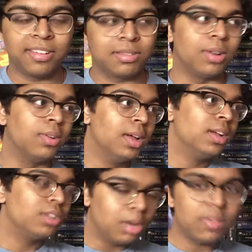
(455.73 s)
So
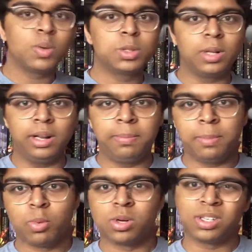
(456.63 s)
look forward to a little bit
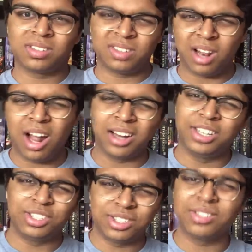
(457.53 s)
more
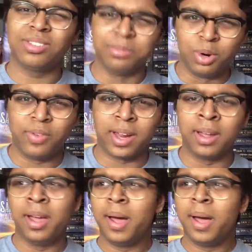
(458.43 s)
sluggish moving,